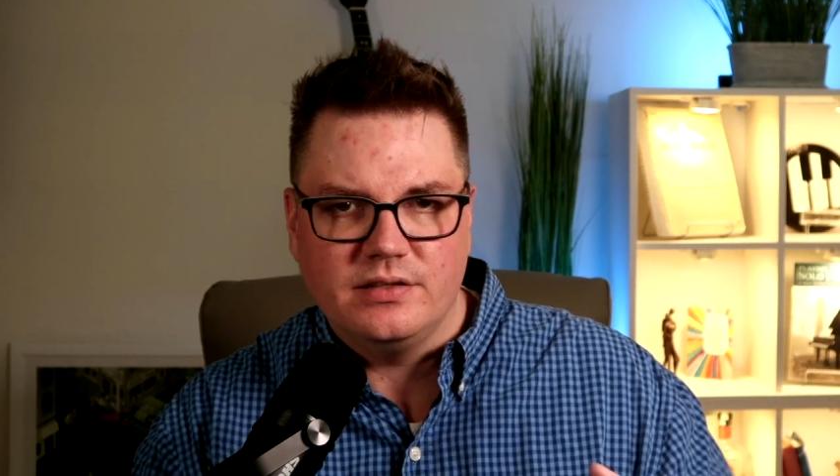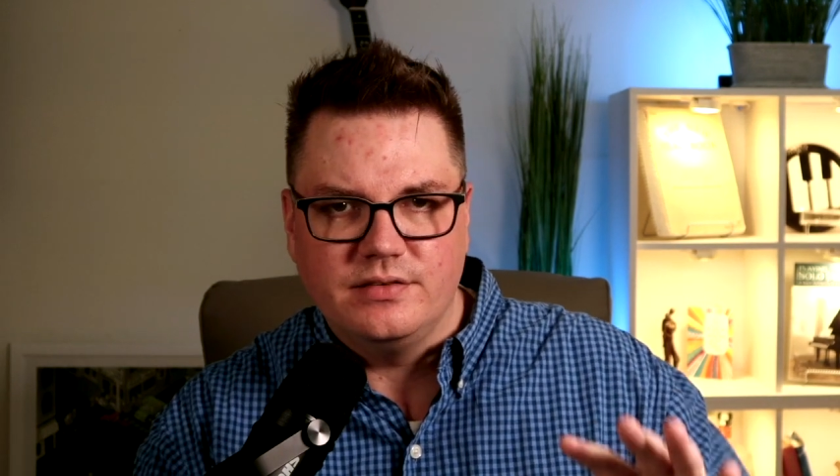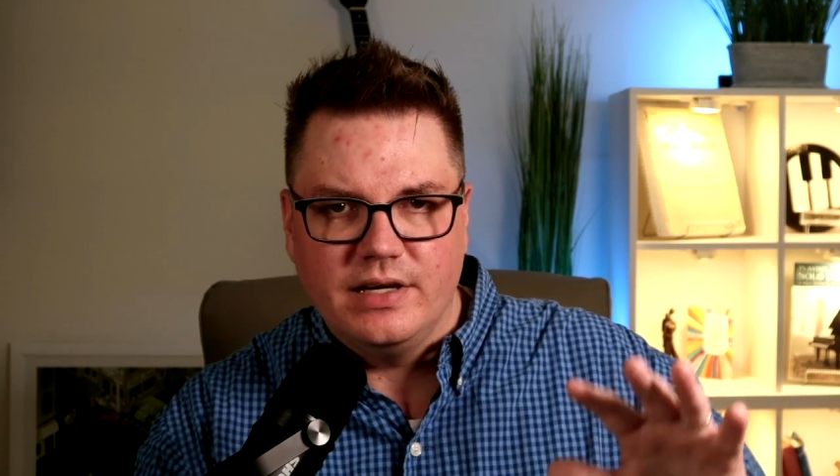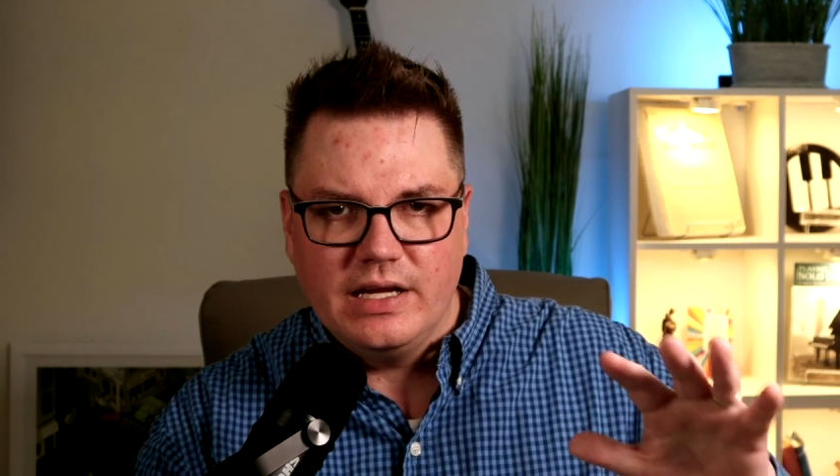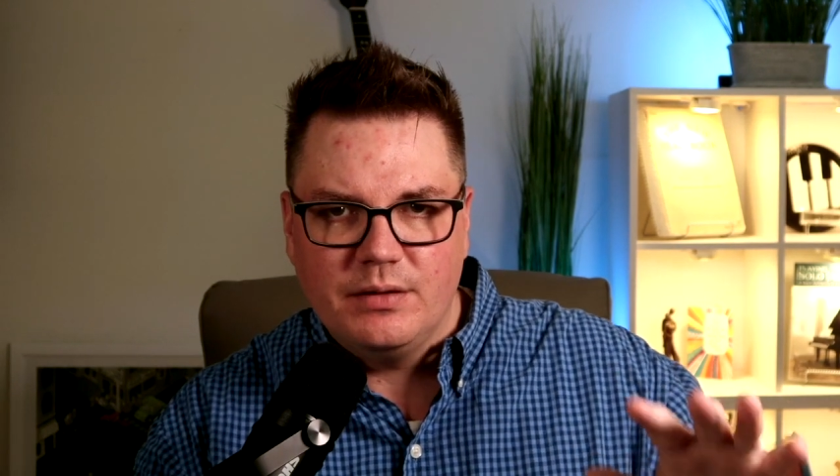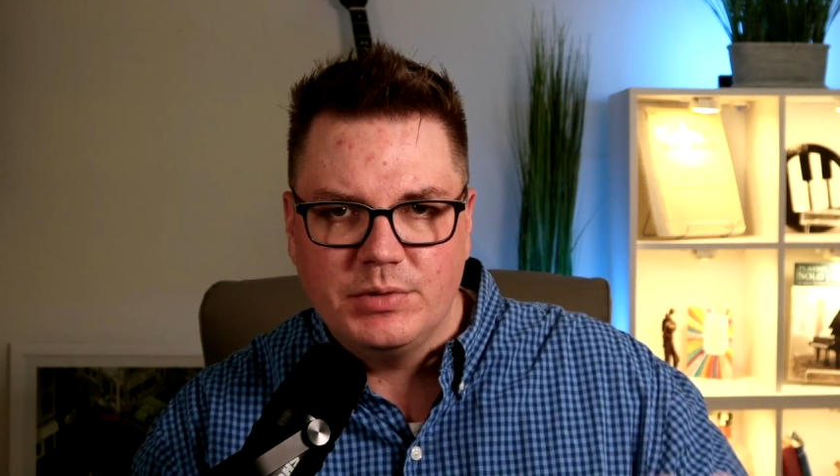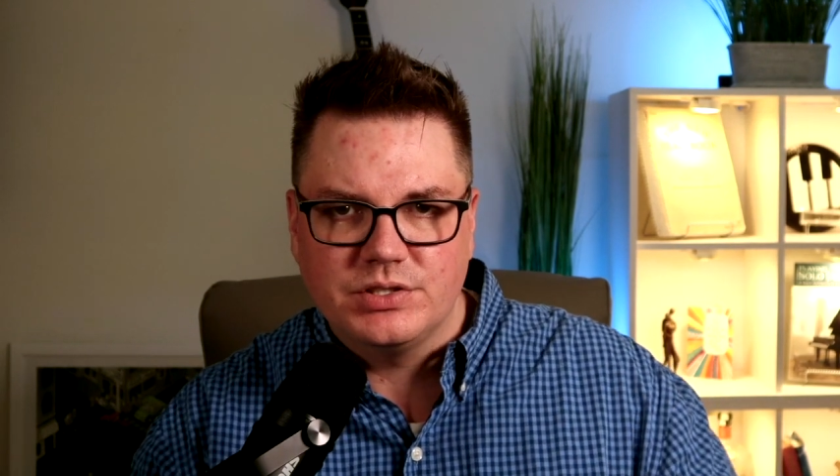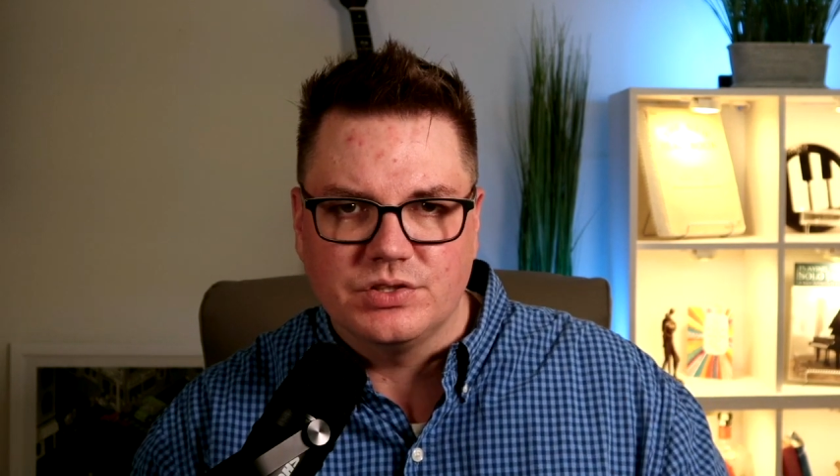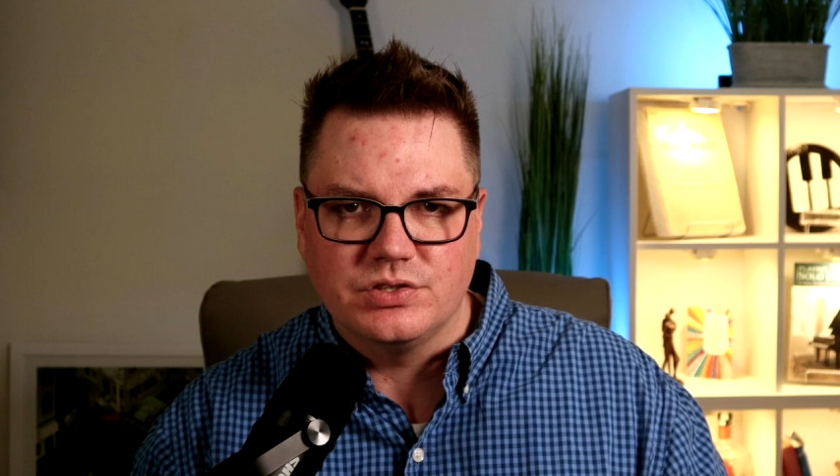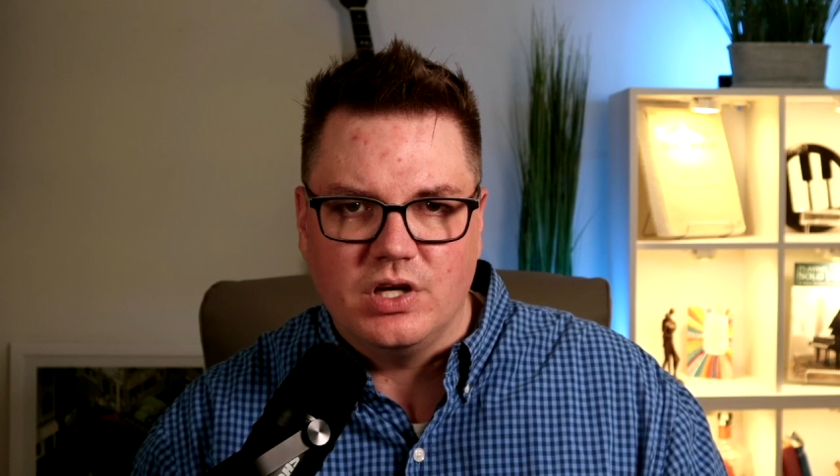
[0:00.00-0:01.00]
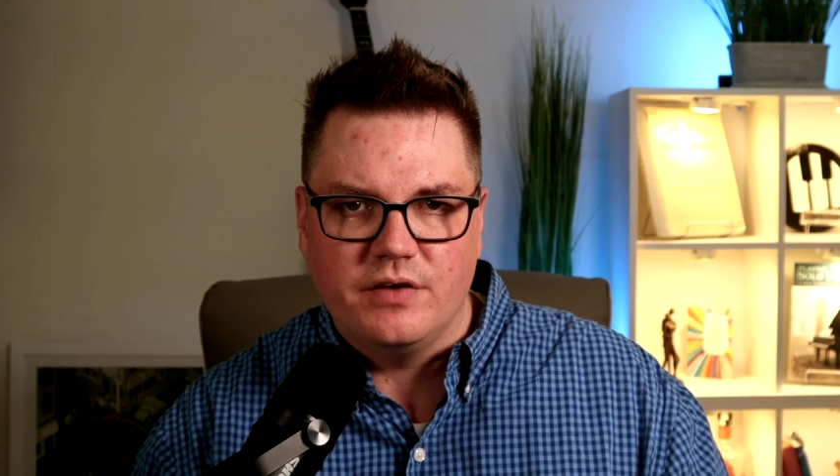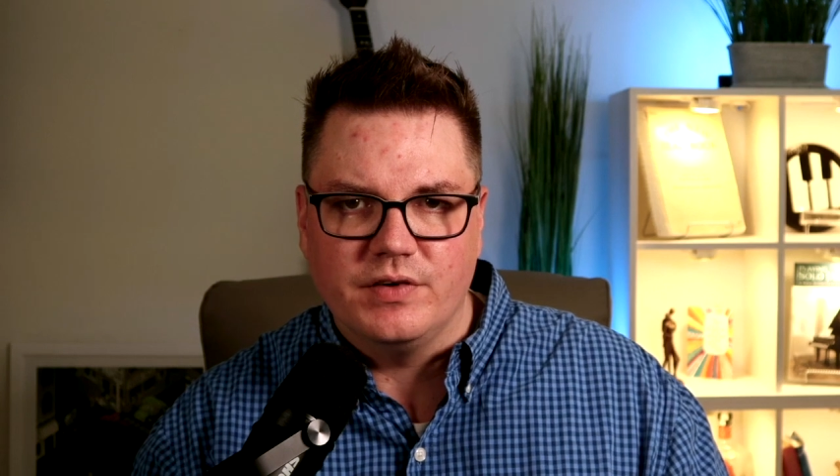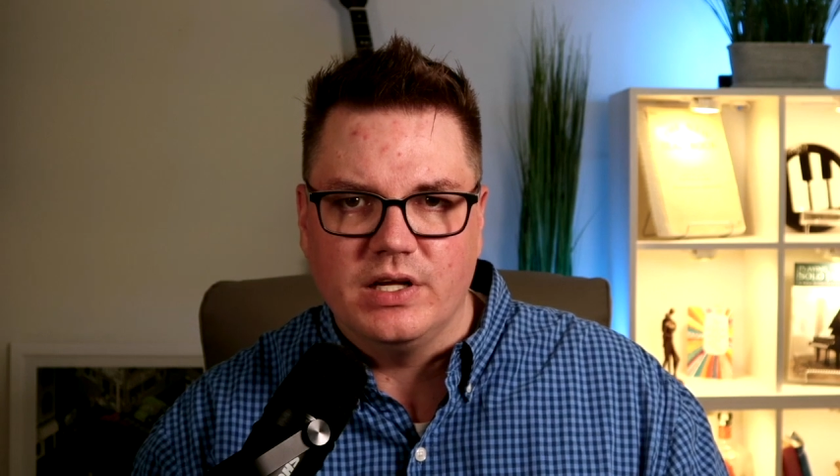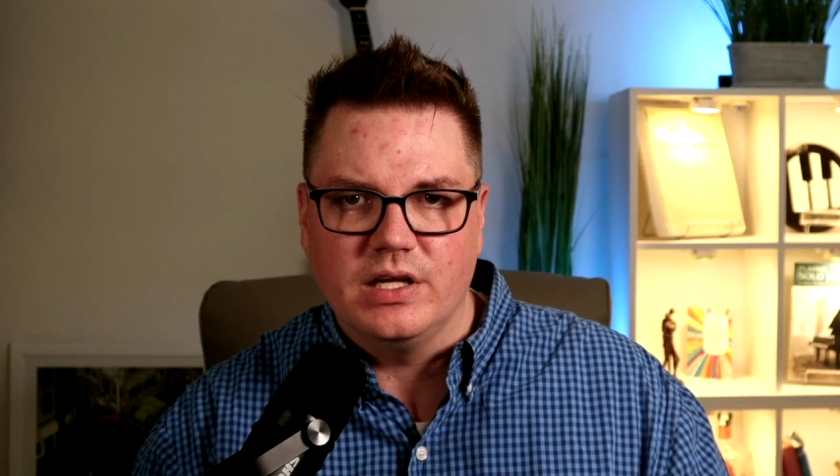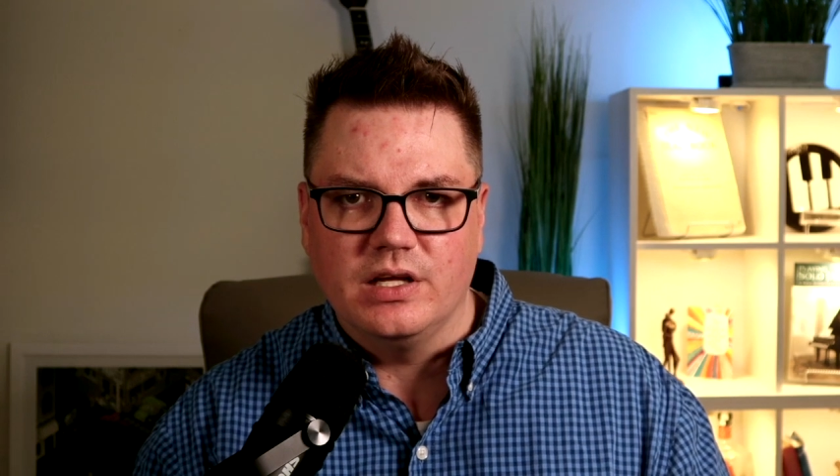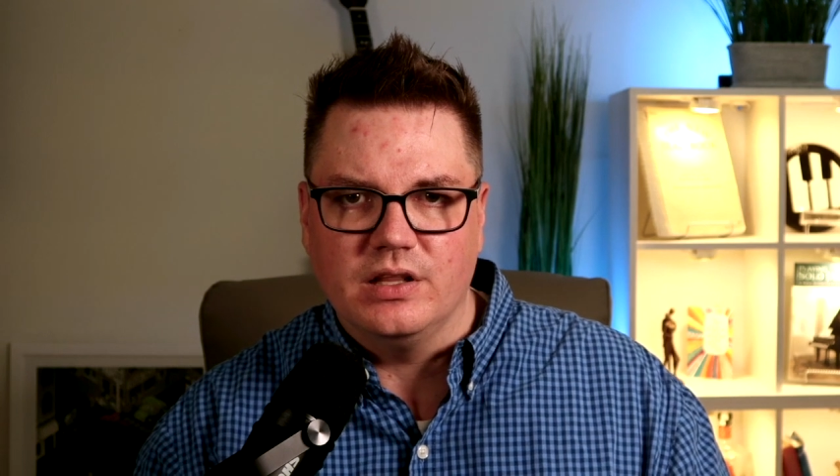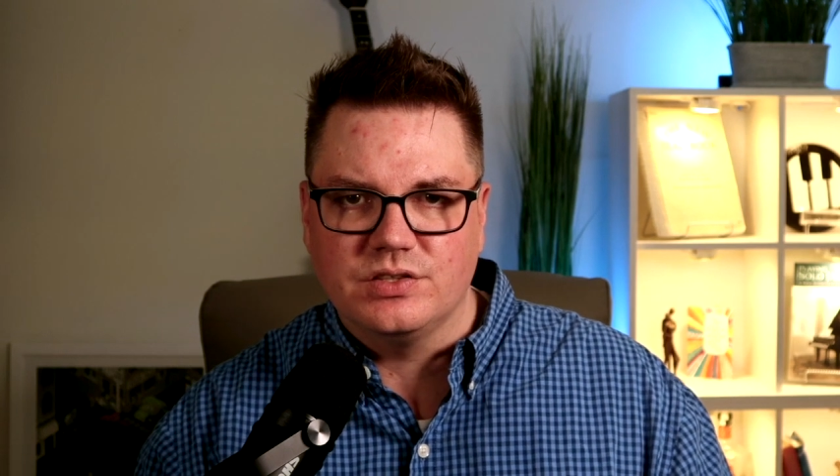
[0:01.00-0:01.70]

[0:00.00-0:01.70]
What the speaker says: the dynamics are softening,